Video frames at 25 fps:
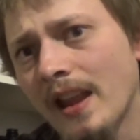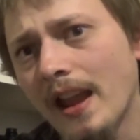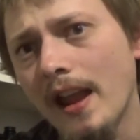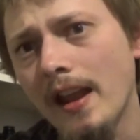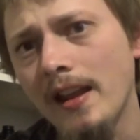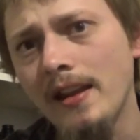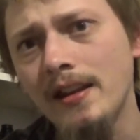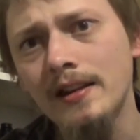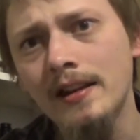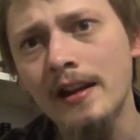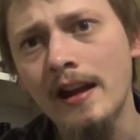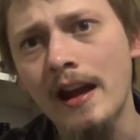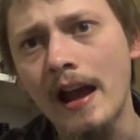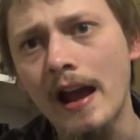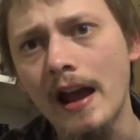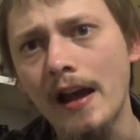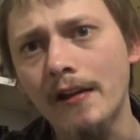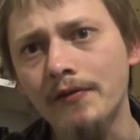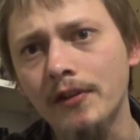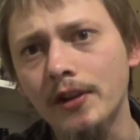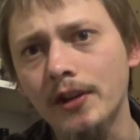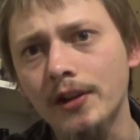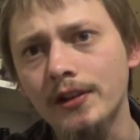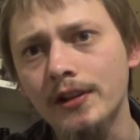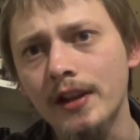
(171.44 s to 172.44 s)

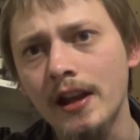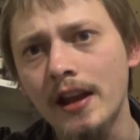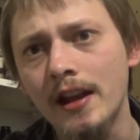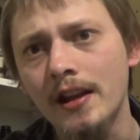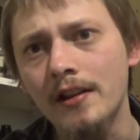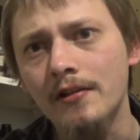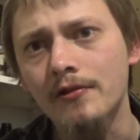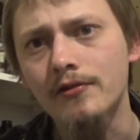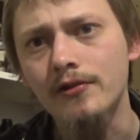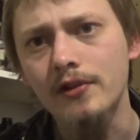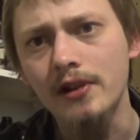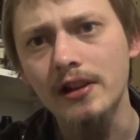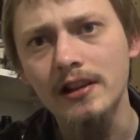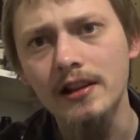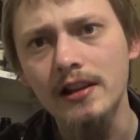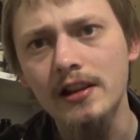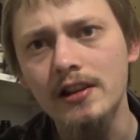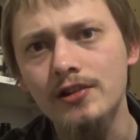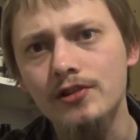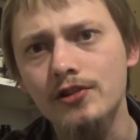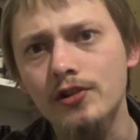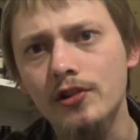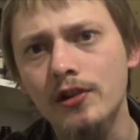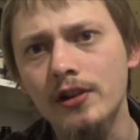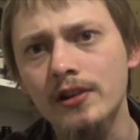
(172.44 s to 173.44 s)
8.5 out of 10. Really
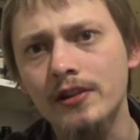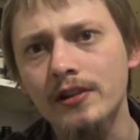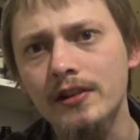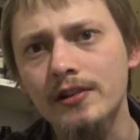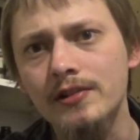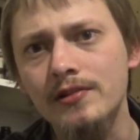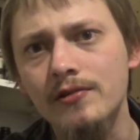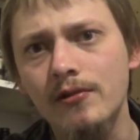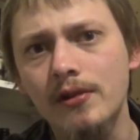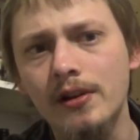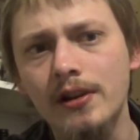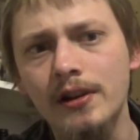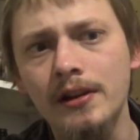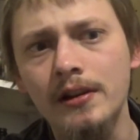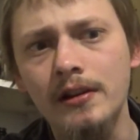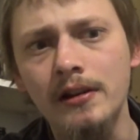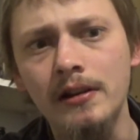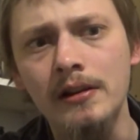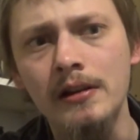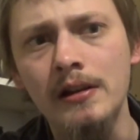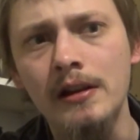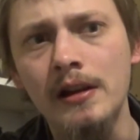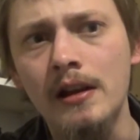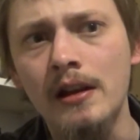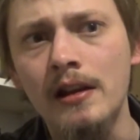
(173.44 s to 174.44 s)
enjoying this one.
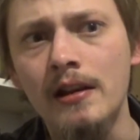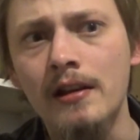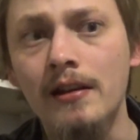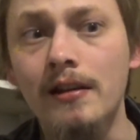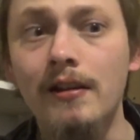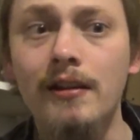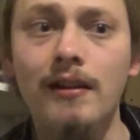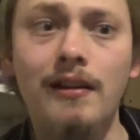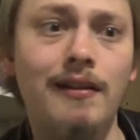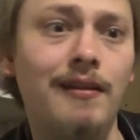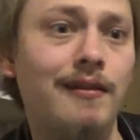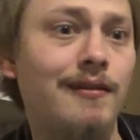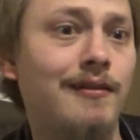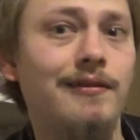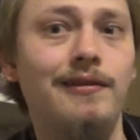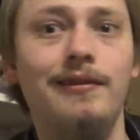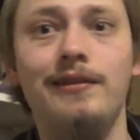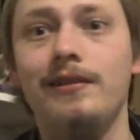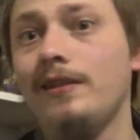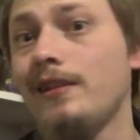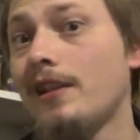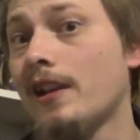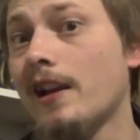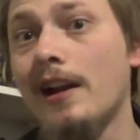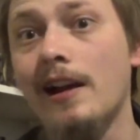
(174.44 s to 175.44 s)

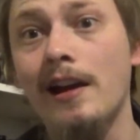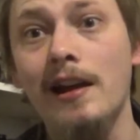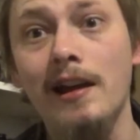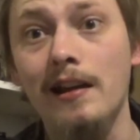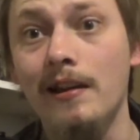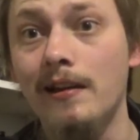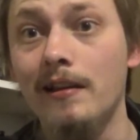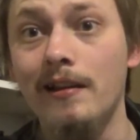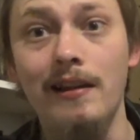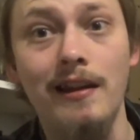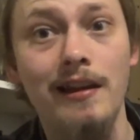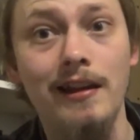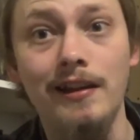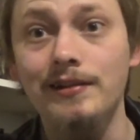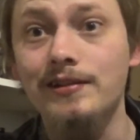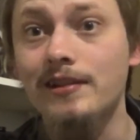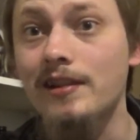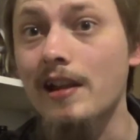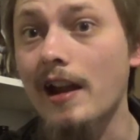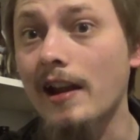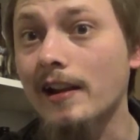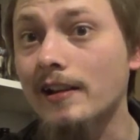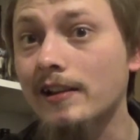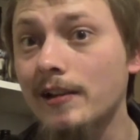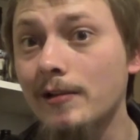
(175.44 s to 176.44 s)
Yeah,
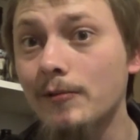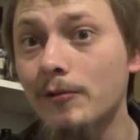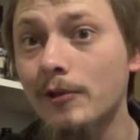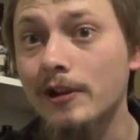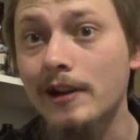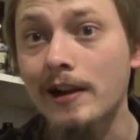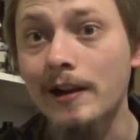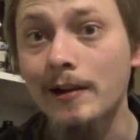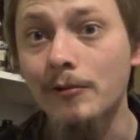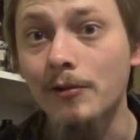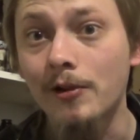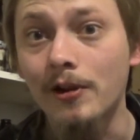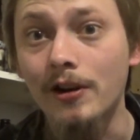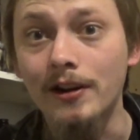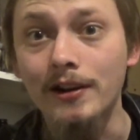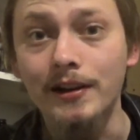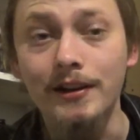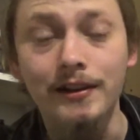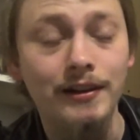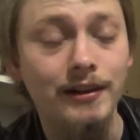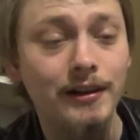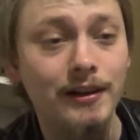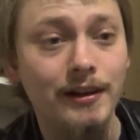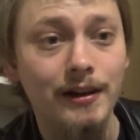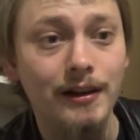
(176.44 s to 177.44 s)
exactly what I
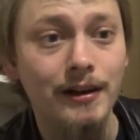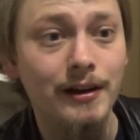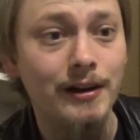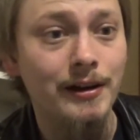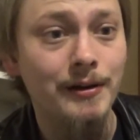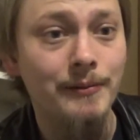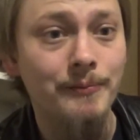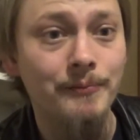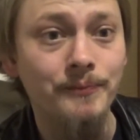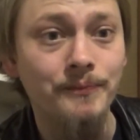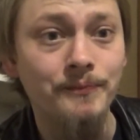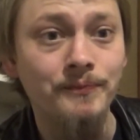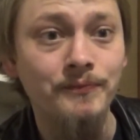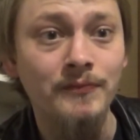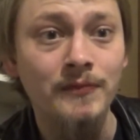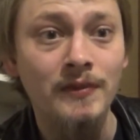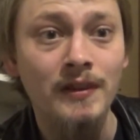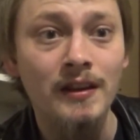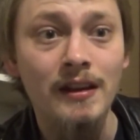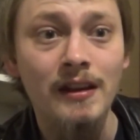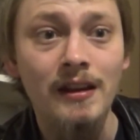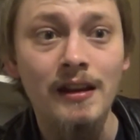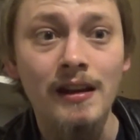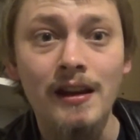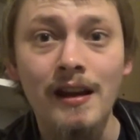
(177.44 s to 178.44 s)
wanted.
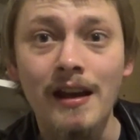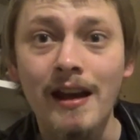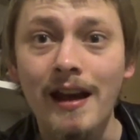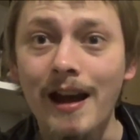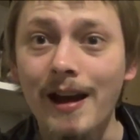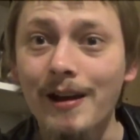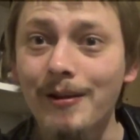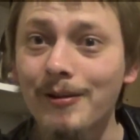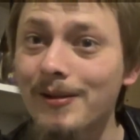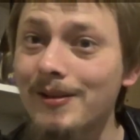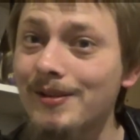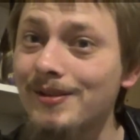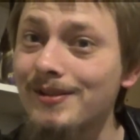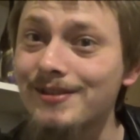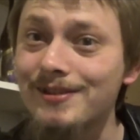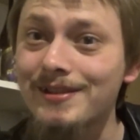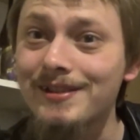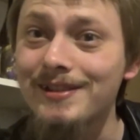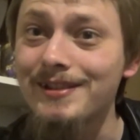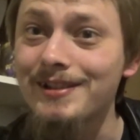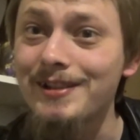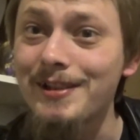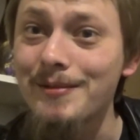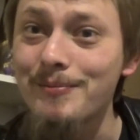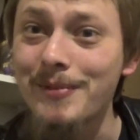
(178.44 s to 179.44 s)
I
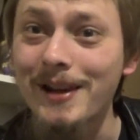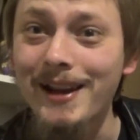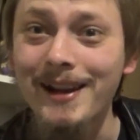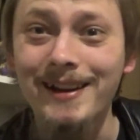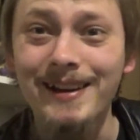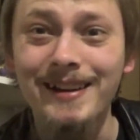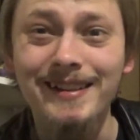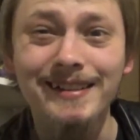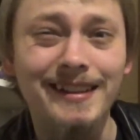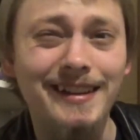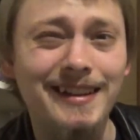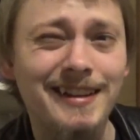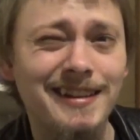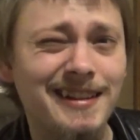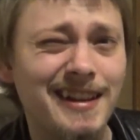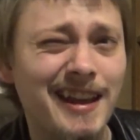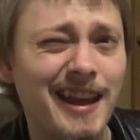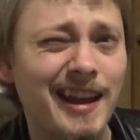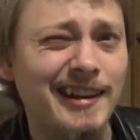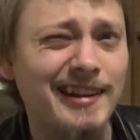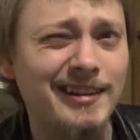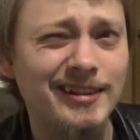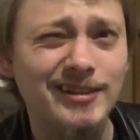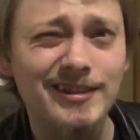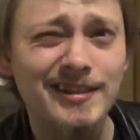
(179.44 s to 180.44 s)
was debating like
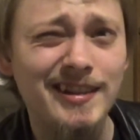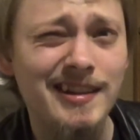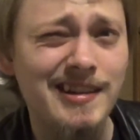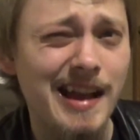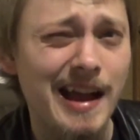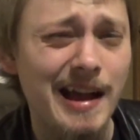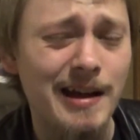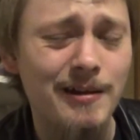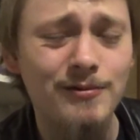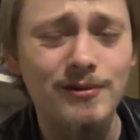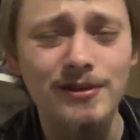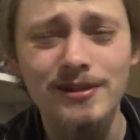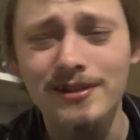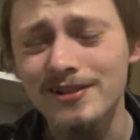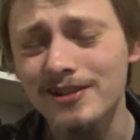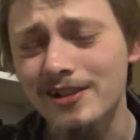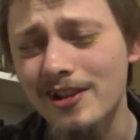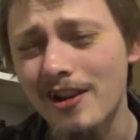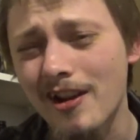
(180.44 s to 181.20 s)
kettle sours